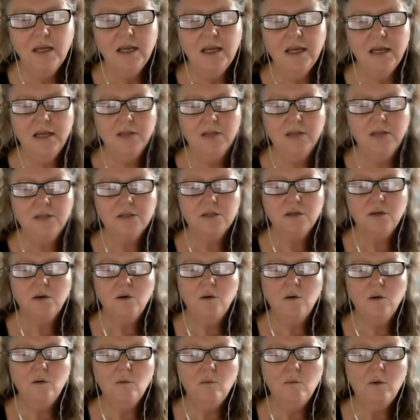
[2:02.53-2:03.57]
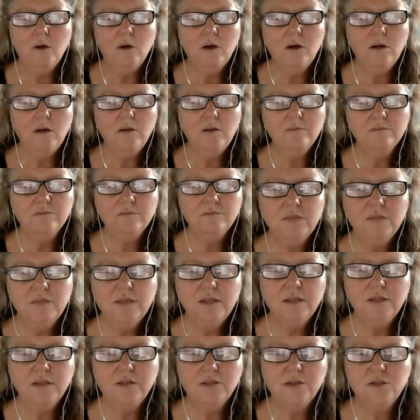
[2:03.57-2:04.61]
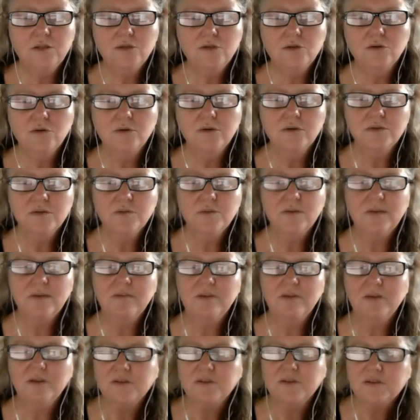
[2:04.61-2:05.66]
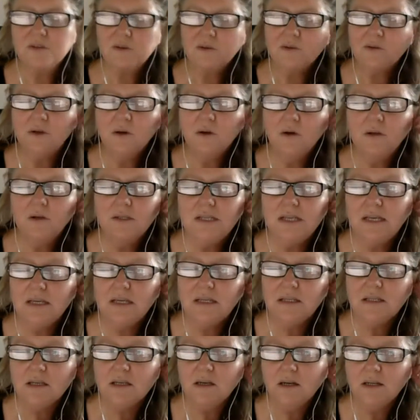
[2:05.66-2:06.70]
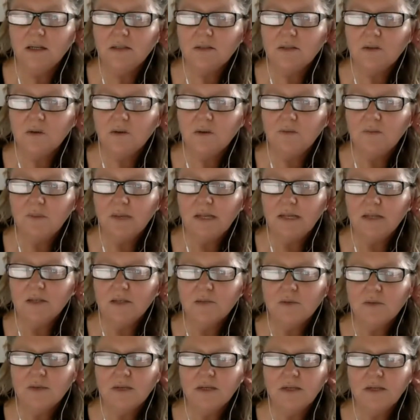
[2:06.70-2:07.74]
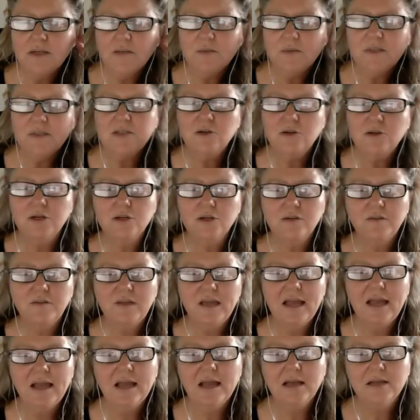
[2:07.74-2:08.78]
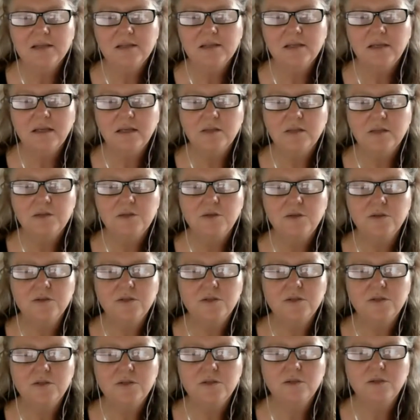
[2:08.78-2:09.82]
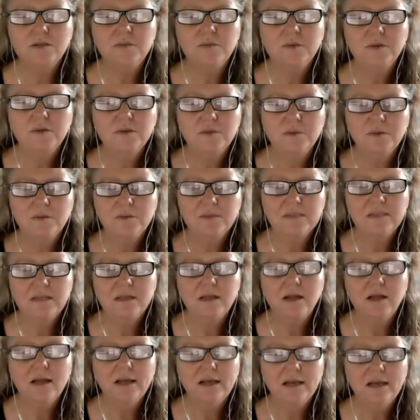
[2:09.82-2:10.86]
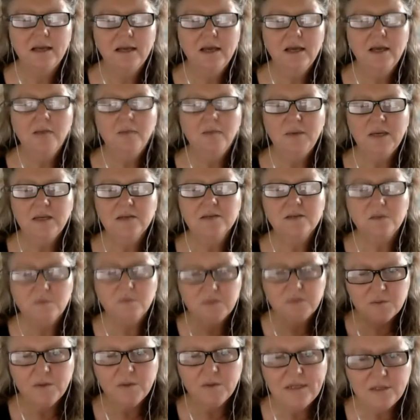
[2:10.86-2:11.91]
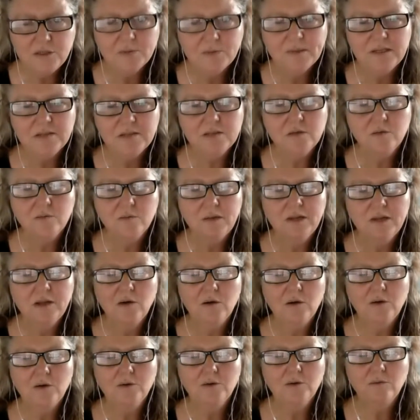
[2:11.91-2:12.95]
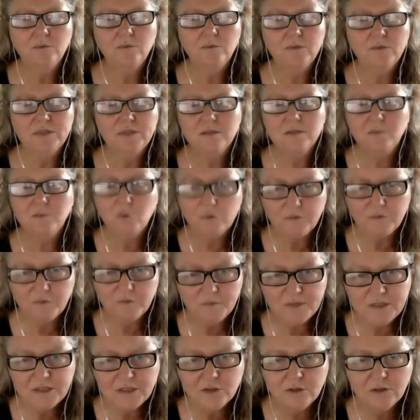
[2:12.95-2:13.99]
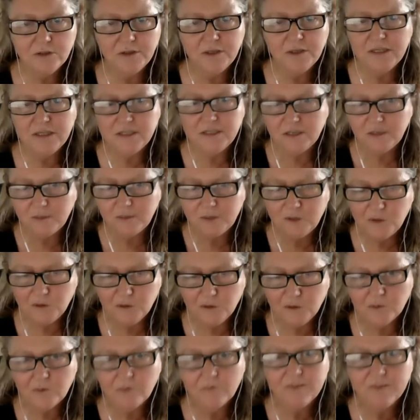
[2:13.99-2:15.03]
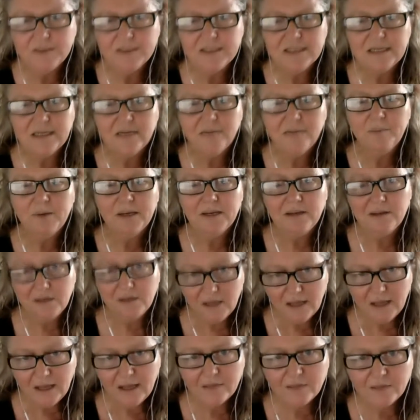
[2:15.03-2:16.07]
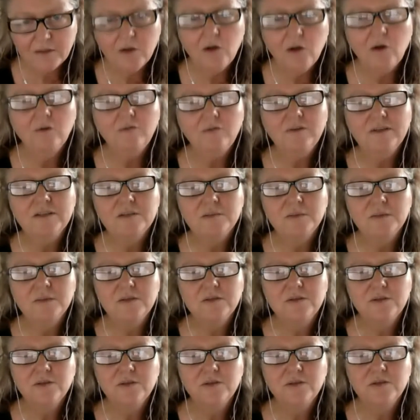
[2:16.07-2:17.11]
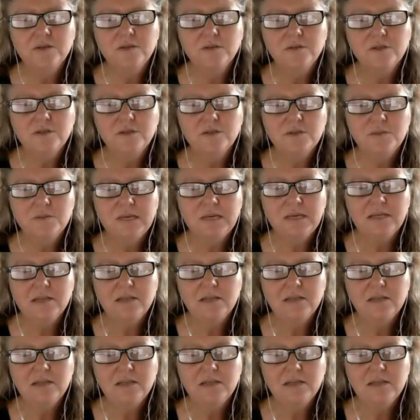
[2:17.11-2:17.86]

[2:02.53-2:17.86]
And while the tutorials really focused on content, I'd sort of planned to run a demonstration of the Hangouts and get the students to experience what it was like, because I was really doing this on my own with support from the digital learning team and you, obviously, but at the coalface with the students, it was just me.